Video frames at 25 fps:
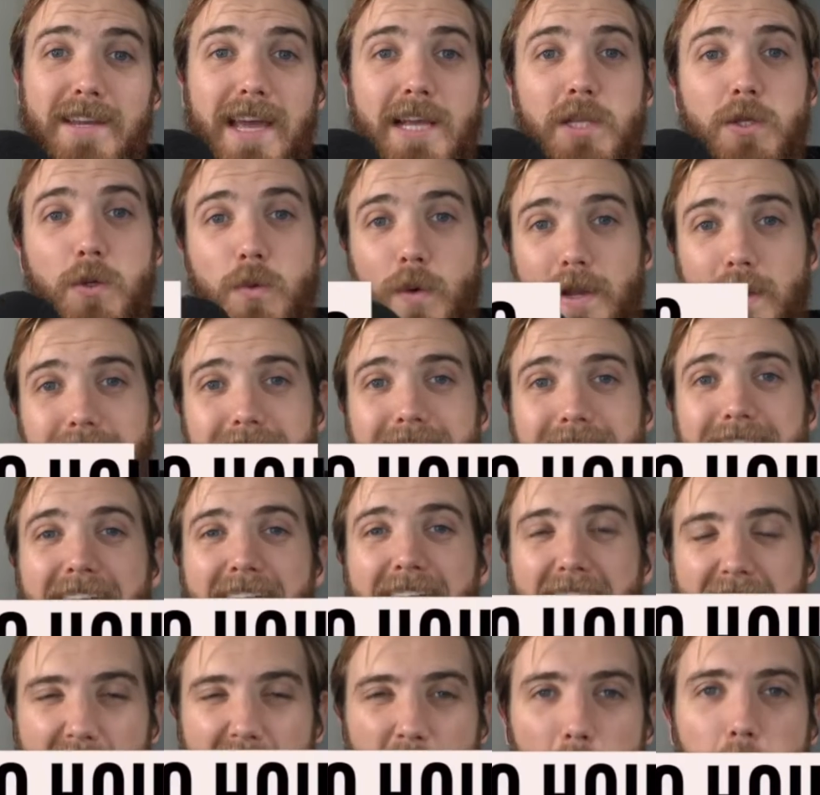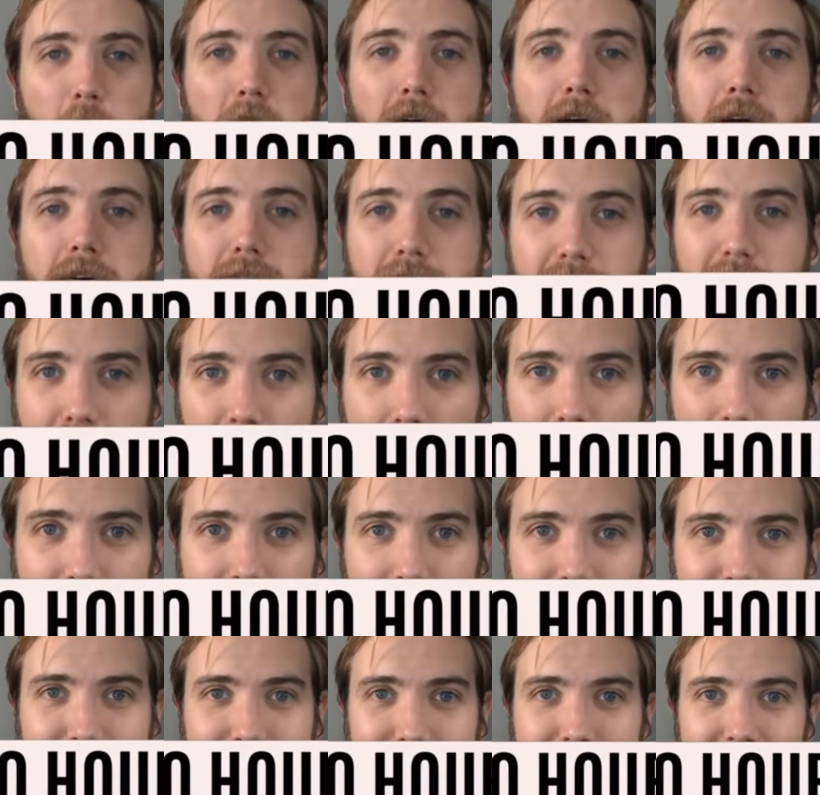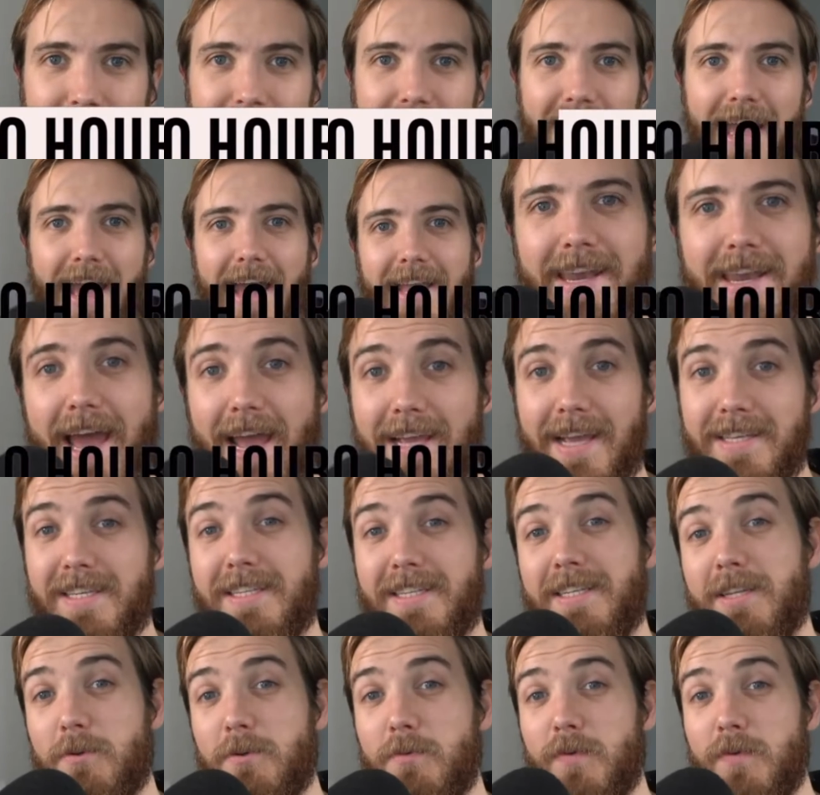a 20-hour flight, and Asa did a